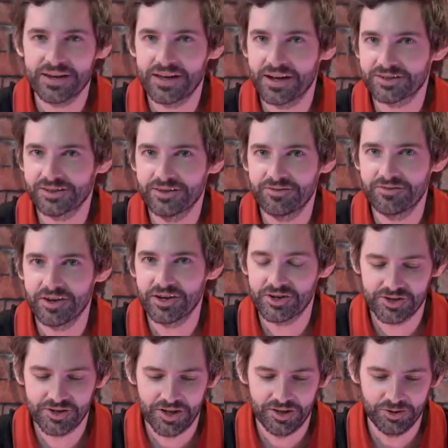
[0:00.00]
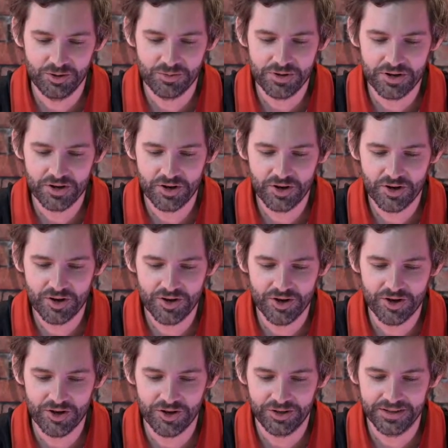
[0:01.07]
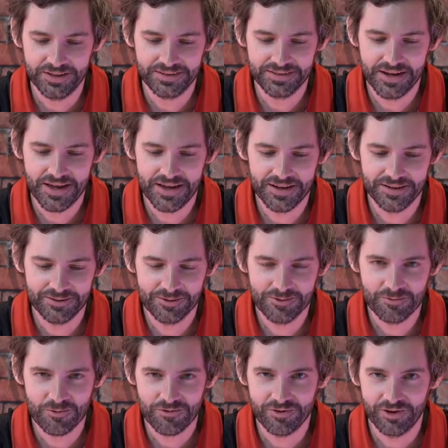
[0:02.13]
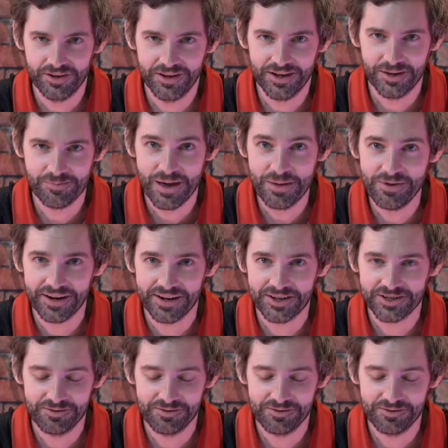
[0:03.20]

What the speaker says: we can actually finish a little bit earlier today. We'll find out. Maybe I